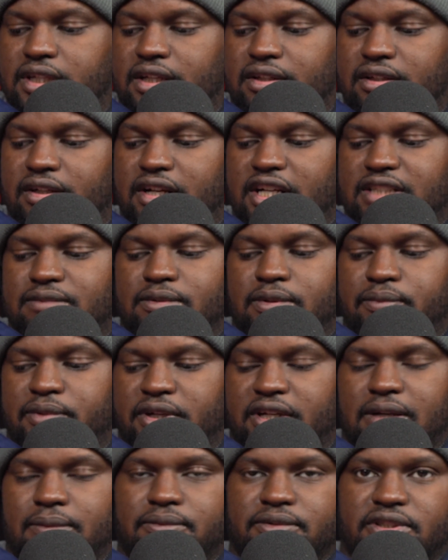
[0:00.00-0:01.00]
Yeah, the customer
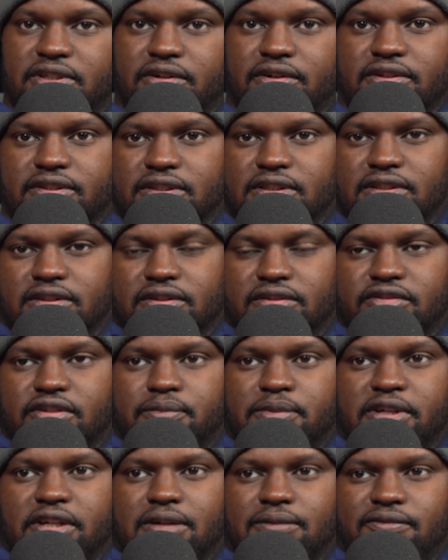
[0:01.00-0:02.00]
pickup returns and the
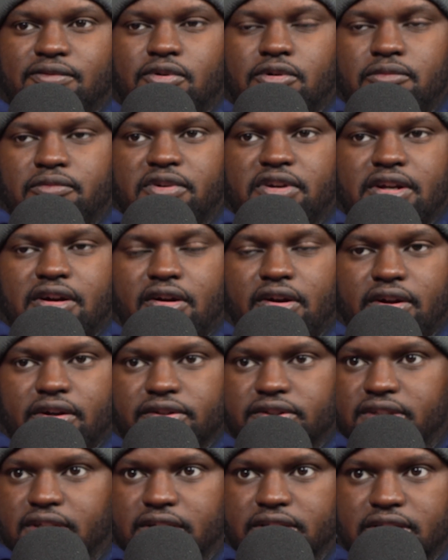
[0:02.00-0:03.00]
delivery pickup form and
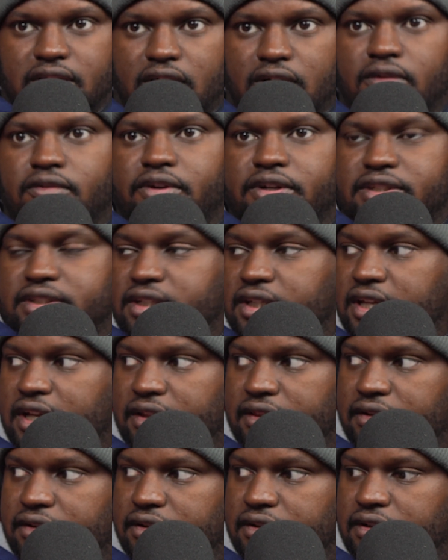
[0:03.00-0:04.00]
ours is already
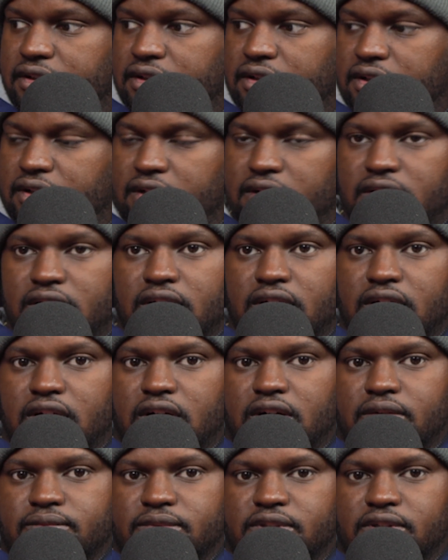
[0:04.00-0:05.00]
together,
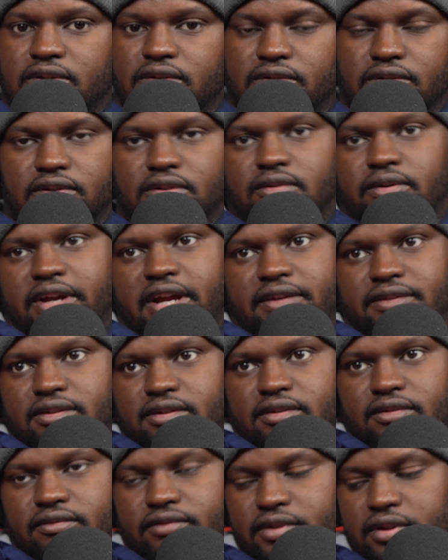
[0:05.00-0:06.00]
so you don't have
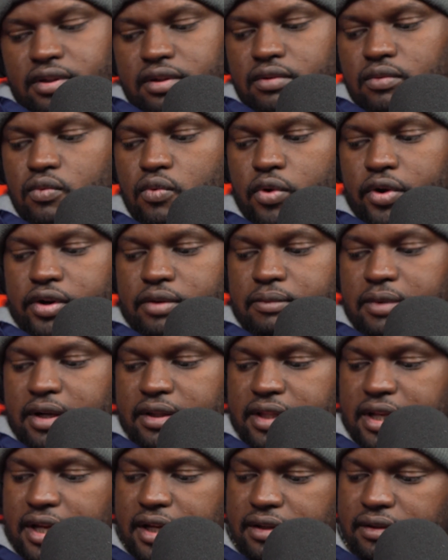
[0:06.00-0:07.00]
to really worry
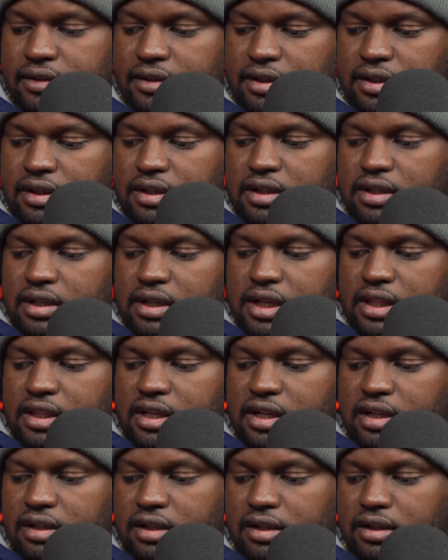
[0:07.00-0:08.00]
about that. And
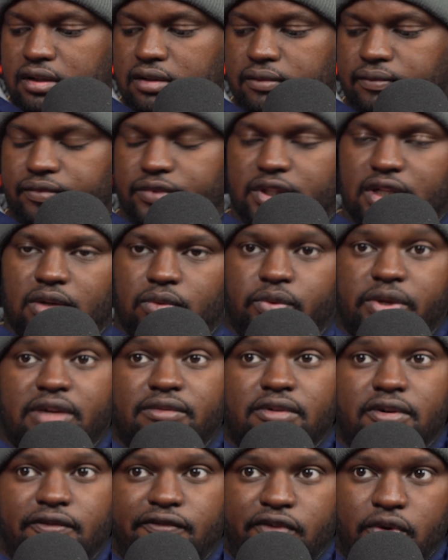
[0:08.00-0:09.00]
then we
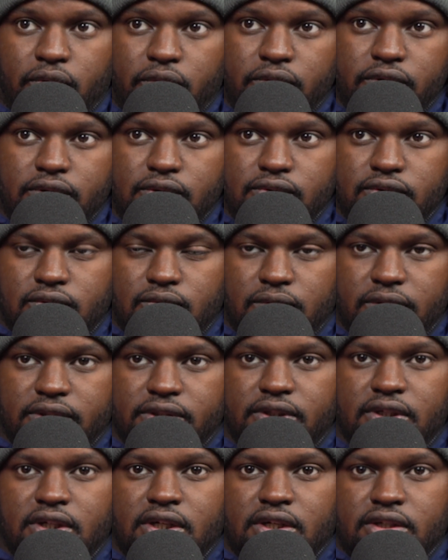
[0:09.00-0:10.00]
have a photo usage
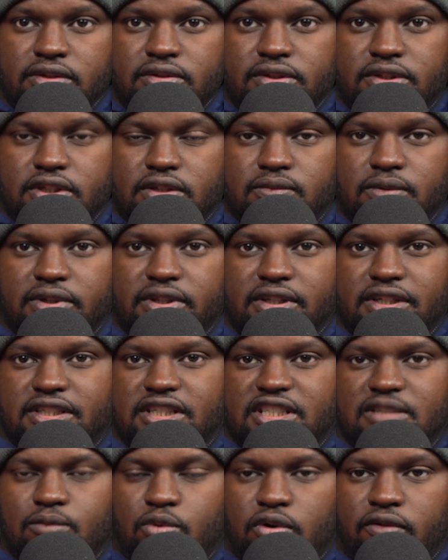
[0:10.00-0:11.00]
one. This
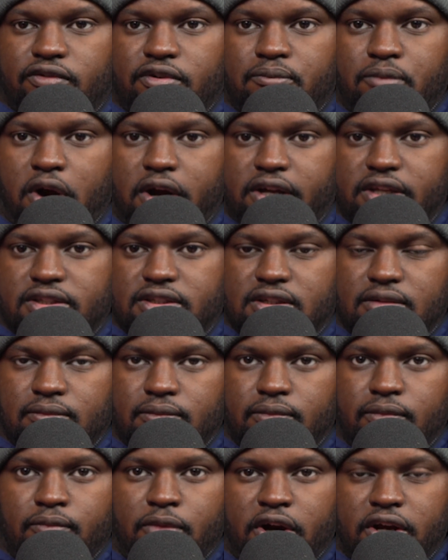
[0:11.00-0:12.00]
is more for
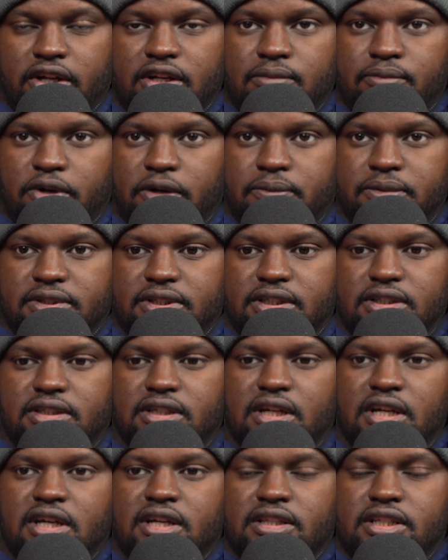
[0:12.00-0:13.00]
marketing purposes.
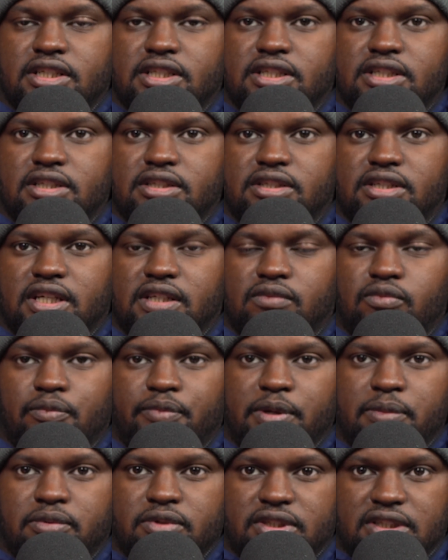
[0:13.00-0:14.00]
This is just
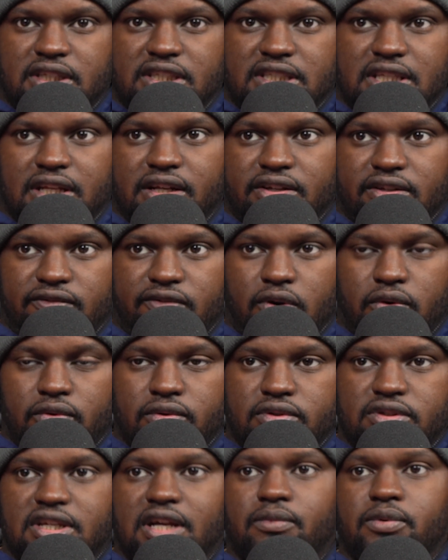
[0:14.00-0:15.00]
when people send us
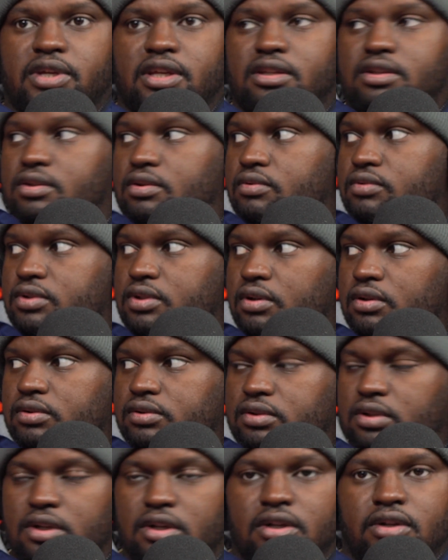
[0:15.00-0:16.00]
photos that we can use
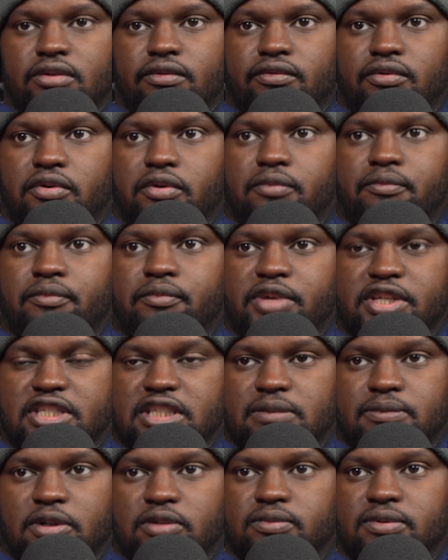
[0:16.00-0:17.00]
those for
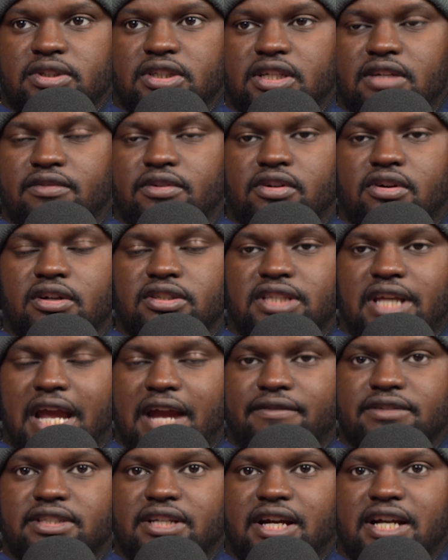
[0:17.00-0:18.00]
business posting, even across
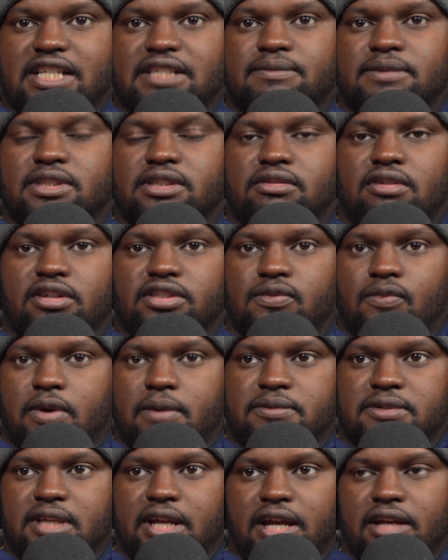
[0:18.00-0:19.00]
advertisements, across the
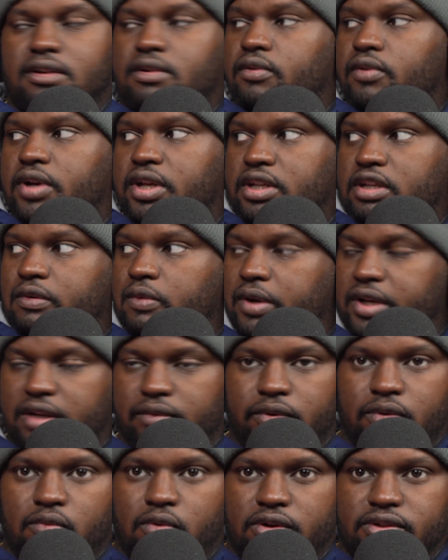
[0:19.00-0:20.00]
website, or any way
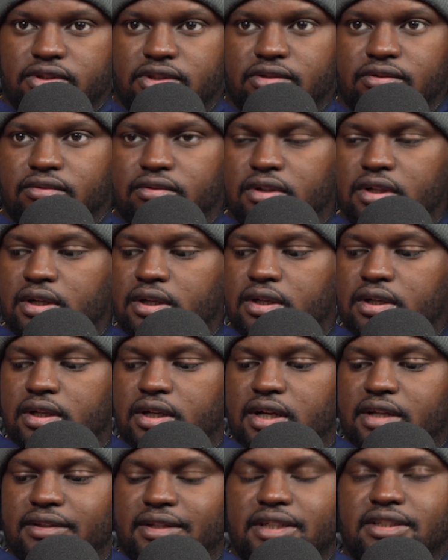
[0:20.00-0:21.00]
that we want to.
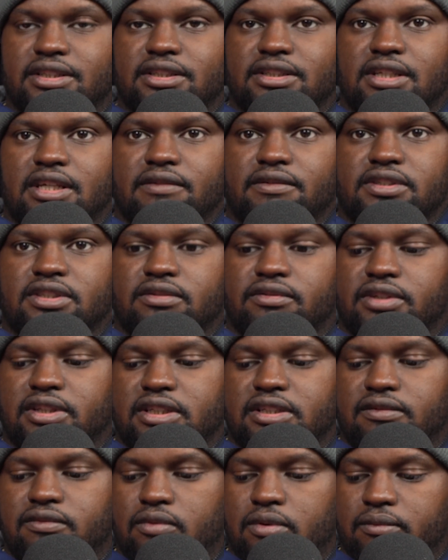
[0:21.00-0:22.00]
And they just give us a
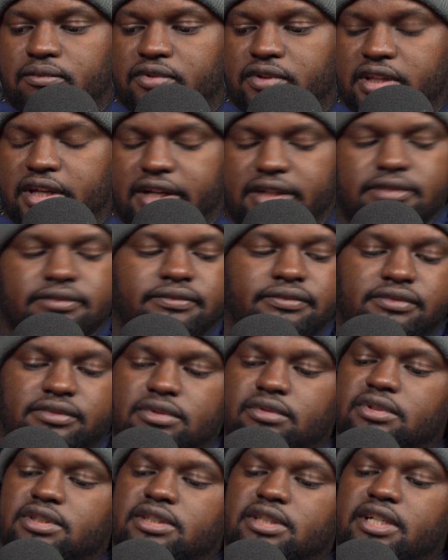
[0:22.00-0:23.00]
release form for that.
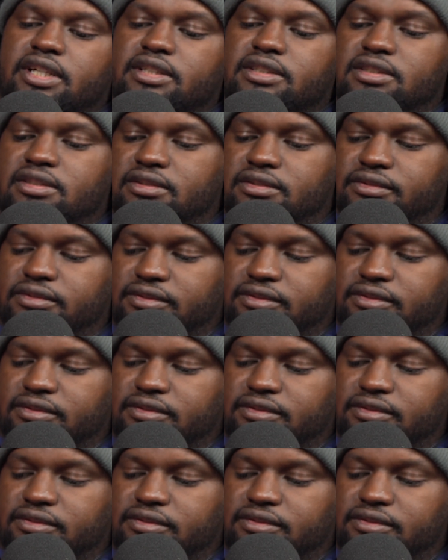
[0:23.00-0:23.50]
What's next?